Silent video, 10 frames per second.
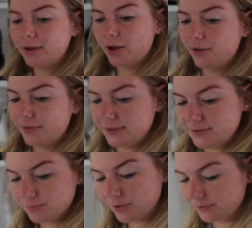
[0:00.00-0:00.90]
on
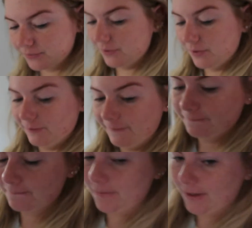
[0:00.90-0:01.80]
this wonderful
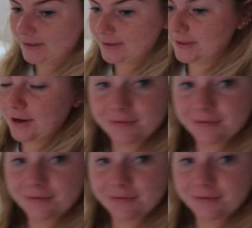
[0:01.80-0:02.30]
list of